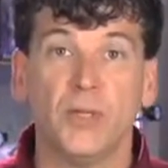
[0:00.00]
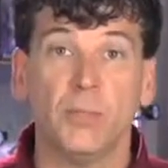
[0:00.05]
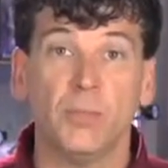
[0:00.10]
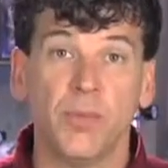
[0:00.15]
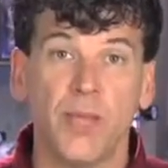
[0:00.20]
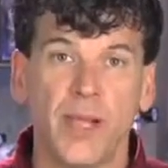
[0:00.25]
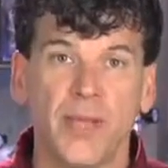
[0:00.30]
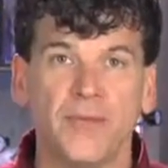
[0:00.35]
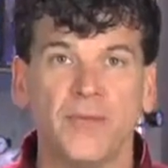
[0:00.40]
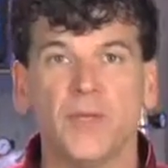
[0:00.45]

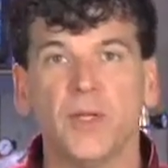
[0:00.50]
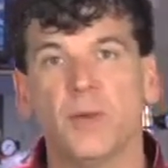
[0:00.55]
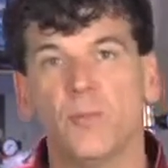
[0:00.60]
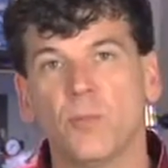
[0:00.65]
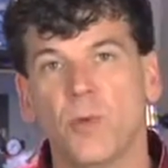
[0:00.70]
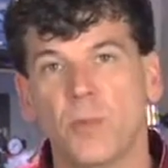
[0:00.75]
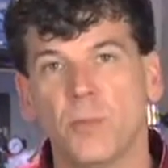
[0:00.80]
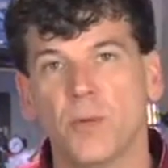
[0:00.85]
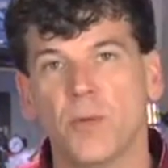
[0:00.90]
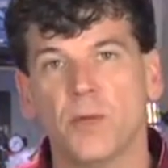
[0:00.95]
plastic, and
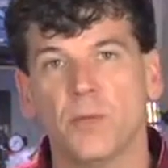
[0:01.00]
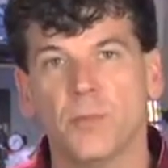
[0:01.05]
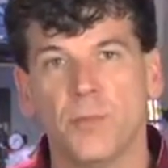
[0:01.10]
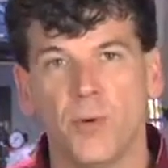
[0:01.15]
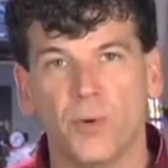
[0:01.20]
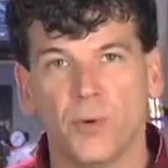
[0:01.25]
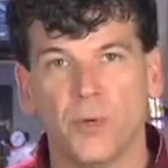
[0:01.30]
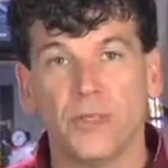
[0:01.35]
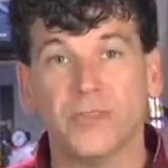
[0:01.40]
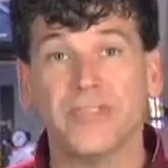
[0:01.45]
rubber
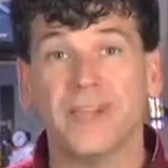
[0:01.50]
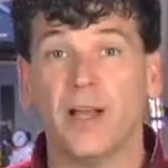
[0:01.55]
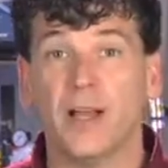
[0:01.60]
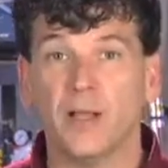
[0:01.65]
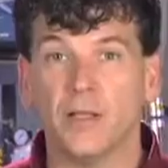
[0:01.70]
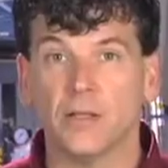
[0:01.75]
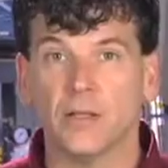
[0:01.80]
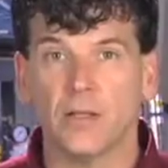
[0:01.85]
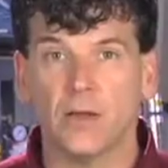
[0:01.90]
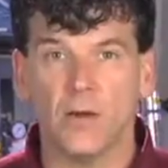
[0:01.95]
components
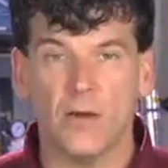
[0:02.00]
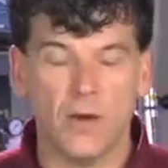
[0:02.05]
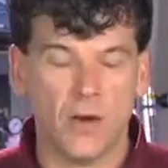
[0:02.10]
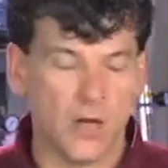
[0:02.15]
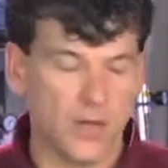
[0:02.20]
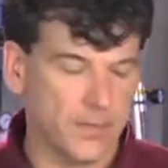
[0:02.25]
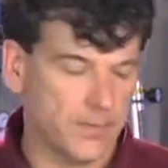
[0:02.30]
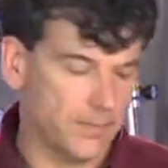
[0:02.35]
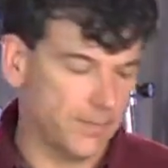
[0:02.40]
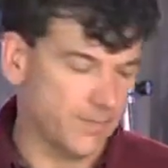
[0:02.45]
on the car.